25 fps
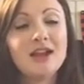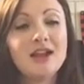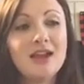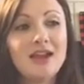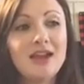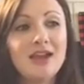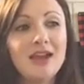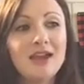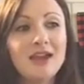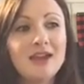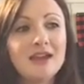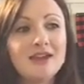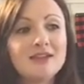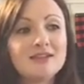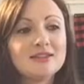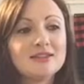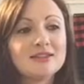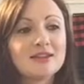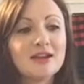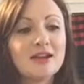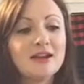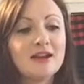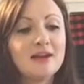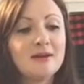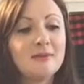And
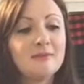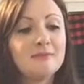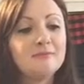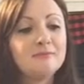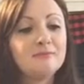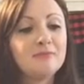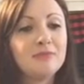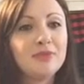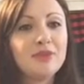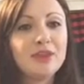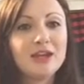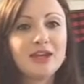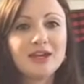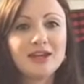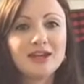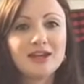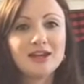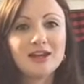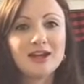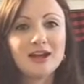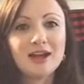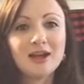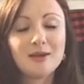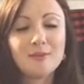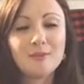then
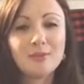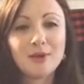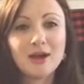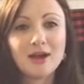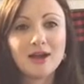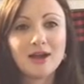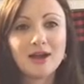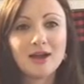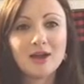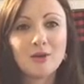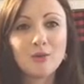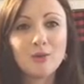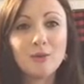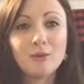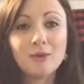we